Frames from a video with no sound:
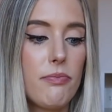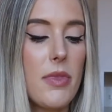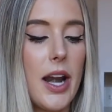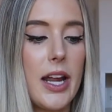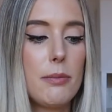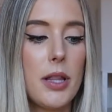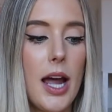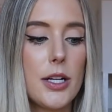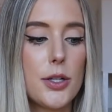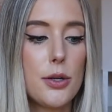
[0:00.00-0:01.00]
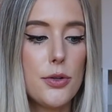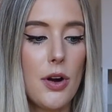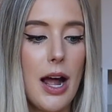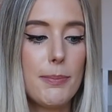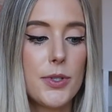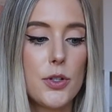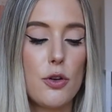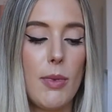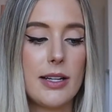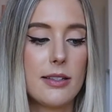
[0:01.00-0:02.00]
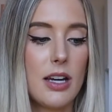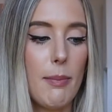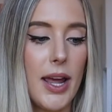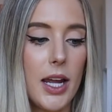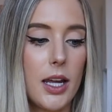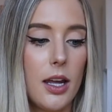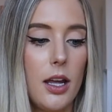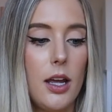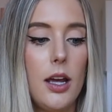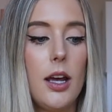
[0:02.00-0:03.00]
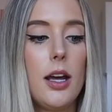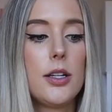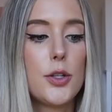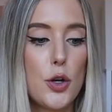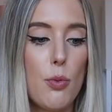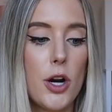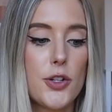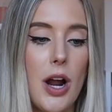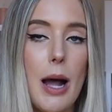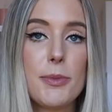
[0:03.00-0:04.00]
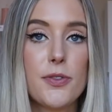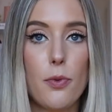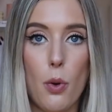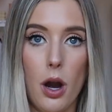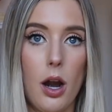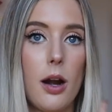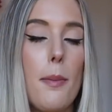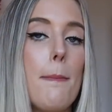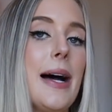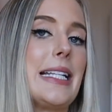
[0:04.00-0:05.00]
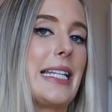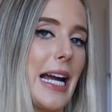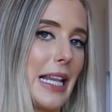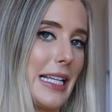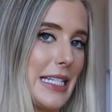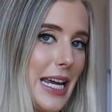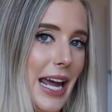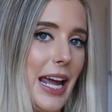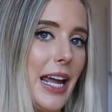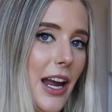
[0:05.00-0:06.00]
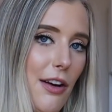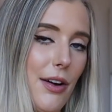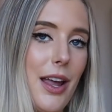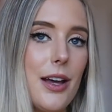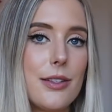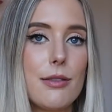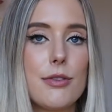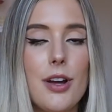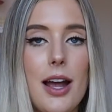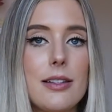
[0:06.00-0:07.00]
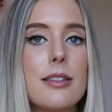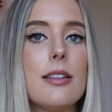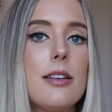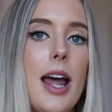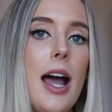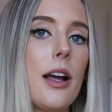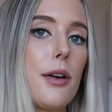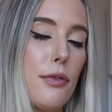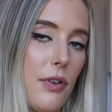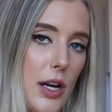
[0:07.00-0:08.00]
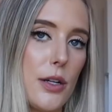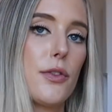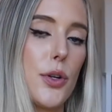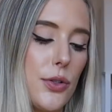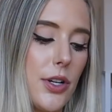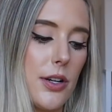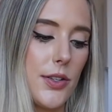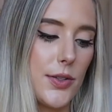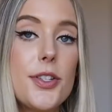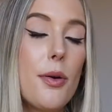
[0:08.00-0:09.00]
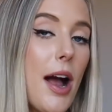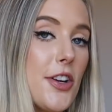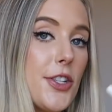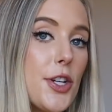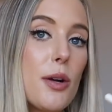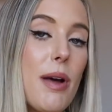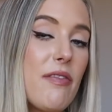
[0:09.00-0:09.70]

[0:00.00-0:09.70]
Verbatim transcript: Then I applied two drops to my stomach, two more drops for my decollete area, so chest, neck, front of shoulders. So I just took my